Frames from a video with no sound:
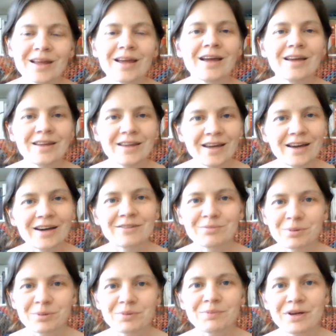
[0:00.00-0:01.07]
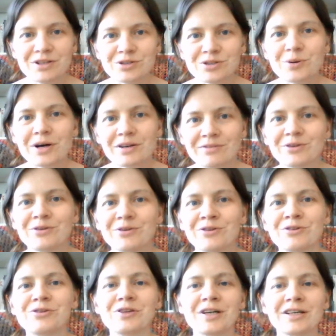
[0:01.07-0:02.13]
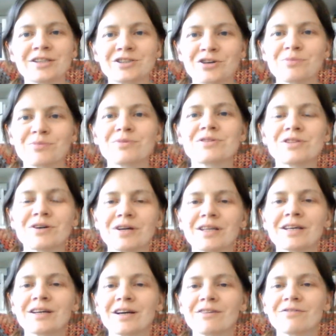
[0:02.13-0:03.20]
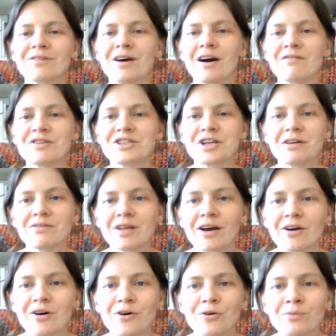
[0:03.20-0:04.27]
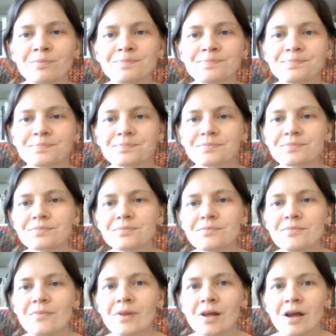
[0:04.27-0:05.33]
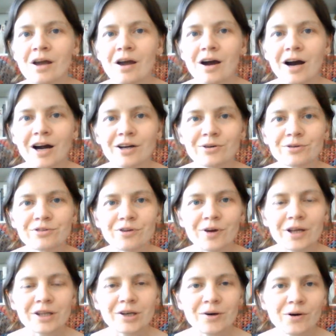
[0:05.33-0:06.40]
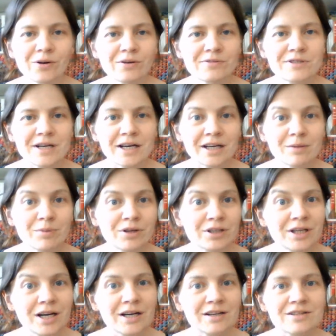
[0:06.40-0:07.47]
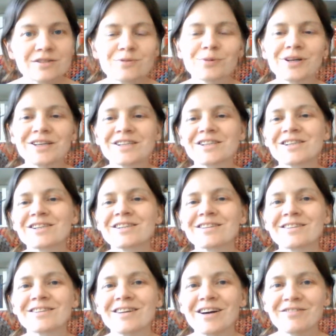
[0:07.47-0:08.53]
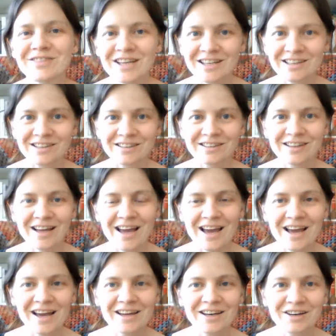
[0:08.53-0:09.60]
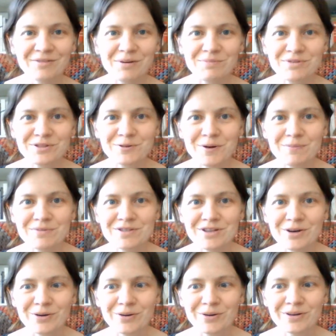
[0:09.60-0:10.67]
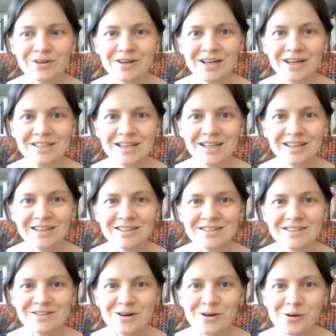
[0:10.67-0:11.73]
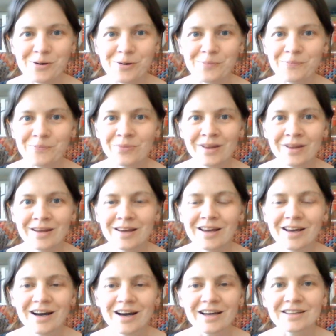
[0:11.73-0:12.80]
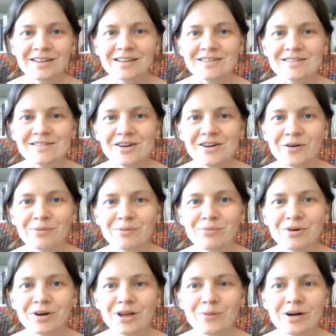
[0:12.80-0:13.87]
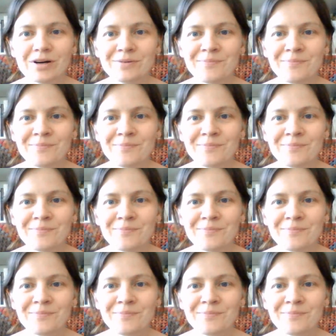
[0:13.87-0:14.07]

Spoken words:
yeah, I've probably been to quite a few new yarn shops, so I think I've achieved that goal. I also had the goal of starting a podcast, which I've done, and I'm up to episode 19, so I think that's going pretty well.